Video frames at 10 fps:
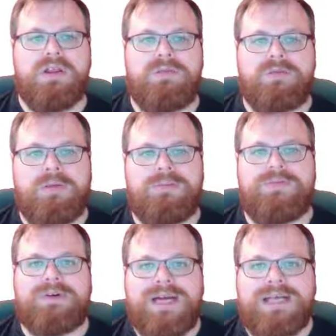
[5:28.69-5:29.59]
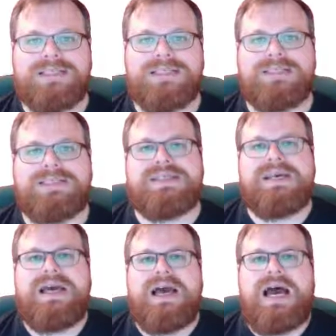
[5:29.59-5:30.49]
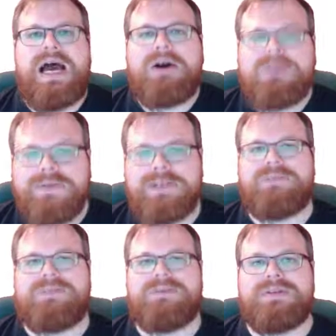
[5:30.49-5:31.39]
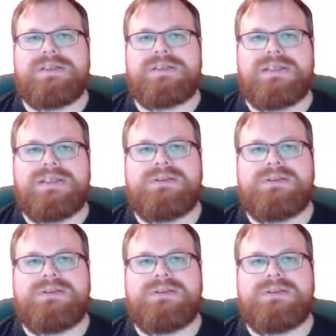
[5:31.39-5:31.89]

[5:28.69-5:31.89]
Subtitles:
The problem for us is, how do we compute this?